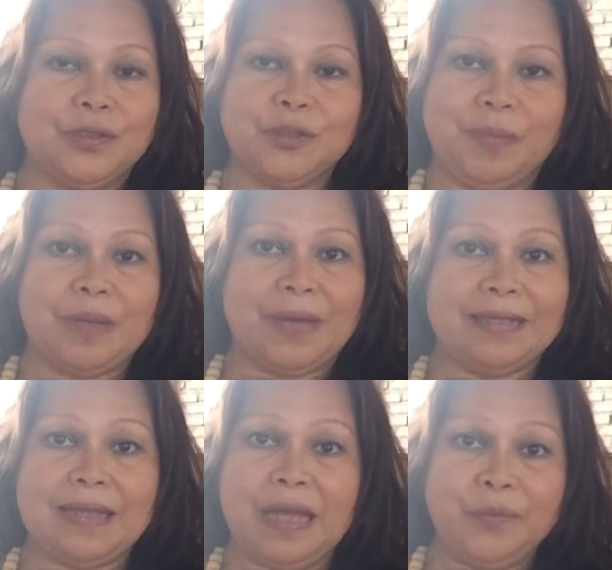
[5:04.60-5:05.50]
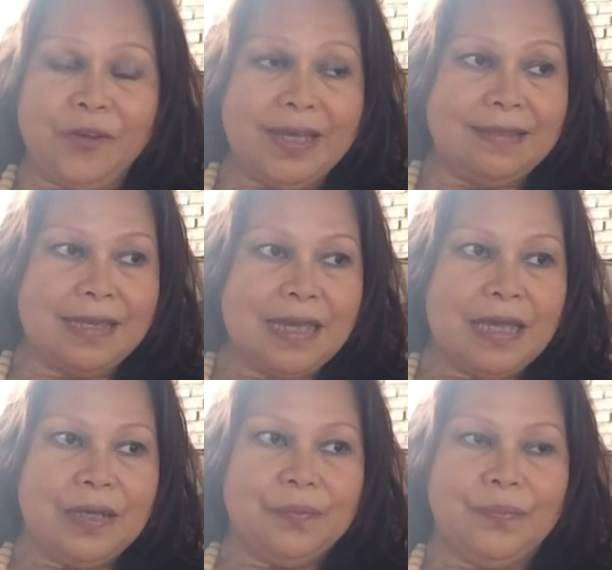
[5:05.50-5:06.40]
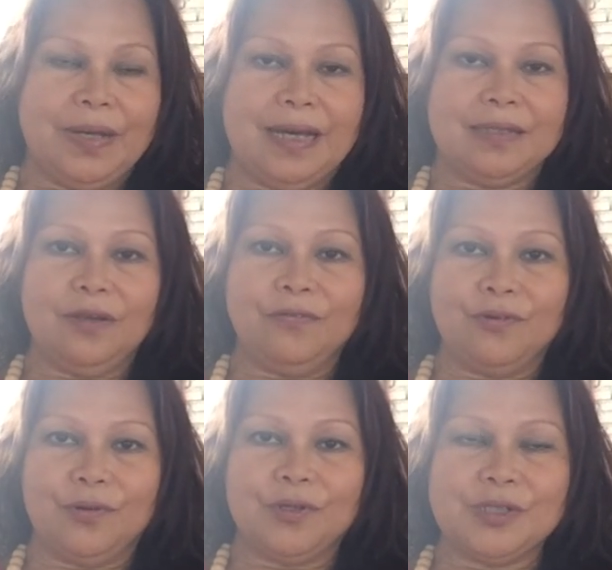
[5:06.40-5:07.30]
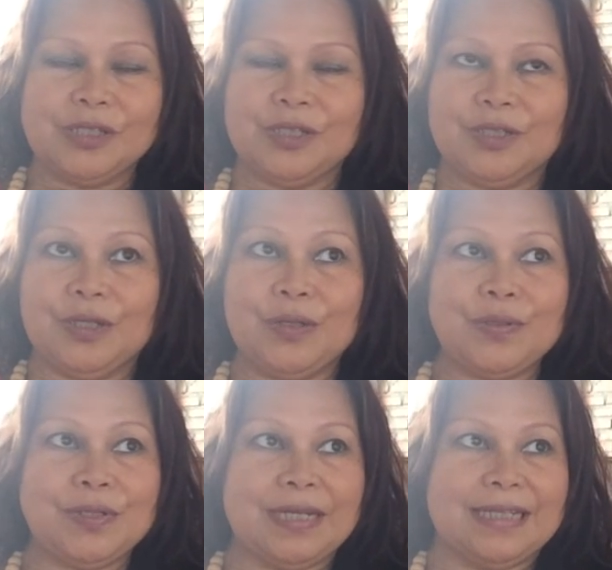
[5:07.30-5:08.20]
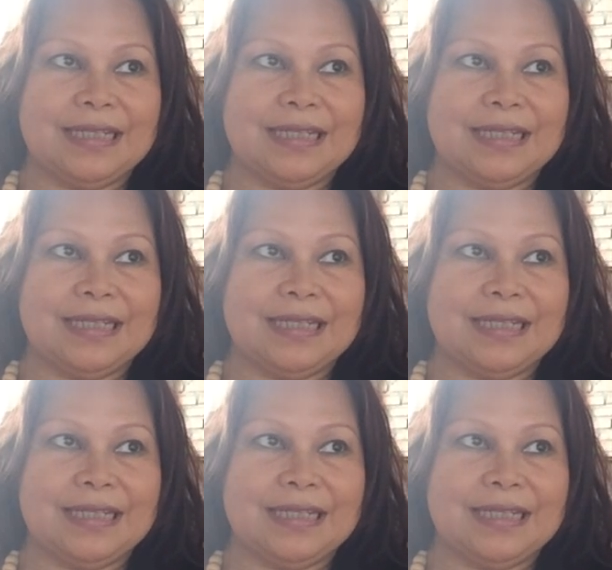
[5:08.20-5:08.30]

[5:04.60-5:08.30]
to spend my time with. But of course, you know,